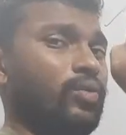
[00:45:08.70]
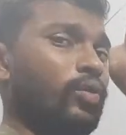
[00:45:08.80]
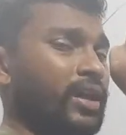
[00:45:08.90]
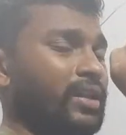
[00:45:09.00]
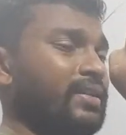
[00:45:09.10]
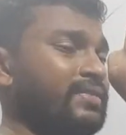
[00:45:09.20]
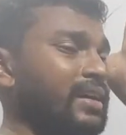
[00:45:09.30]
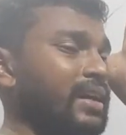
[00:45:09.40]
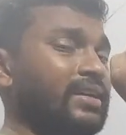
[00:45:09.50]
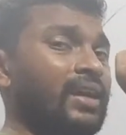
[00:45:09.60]
Okay, that is
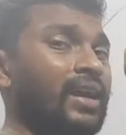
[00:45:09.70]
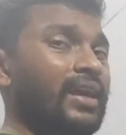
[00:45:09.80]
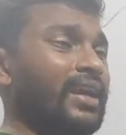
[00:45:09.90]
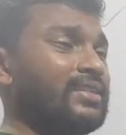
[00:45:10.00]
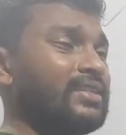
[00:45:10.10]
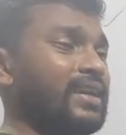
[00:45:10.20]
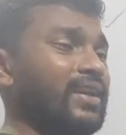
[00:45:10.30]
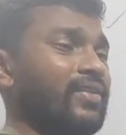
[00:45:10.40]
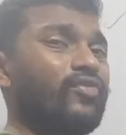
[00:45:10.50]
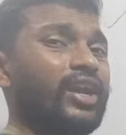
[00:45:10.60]
correct. Each and
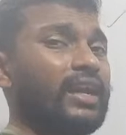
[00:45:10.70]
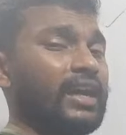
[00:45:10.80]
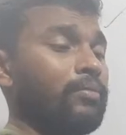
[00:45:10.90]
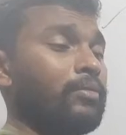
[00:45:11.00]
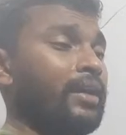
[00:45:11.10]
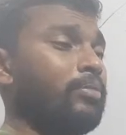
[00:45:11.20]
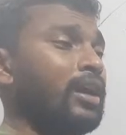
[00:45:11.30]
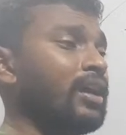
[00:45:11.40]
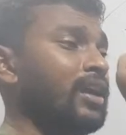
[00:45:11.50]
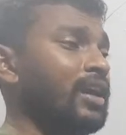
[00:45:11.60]
every time I am
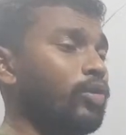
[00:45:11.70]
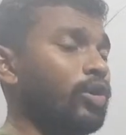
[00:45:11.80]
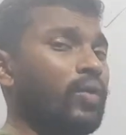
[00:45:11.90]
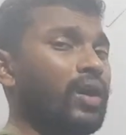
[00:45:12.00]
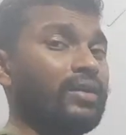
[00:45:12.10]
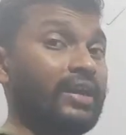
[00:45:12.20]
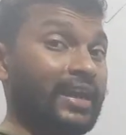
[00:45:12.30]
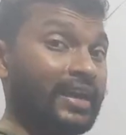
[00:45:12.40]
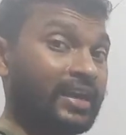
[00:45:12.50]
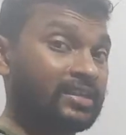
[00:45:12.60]
talking about what?
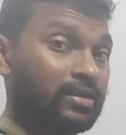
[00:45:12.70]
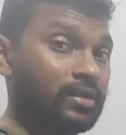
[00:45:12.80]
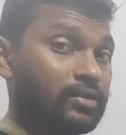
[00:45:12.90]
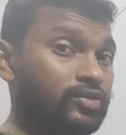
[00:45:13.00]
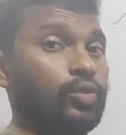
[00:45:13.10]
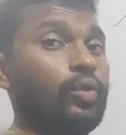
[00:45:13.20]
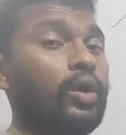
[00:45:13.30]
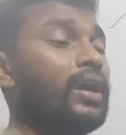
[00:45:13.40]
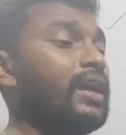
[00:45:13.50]
Direction also.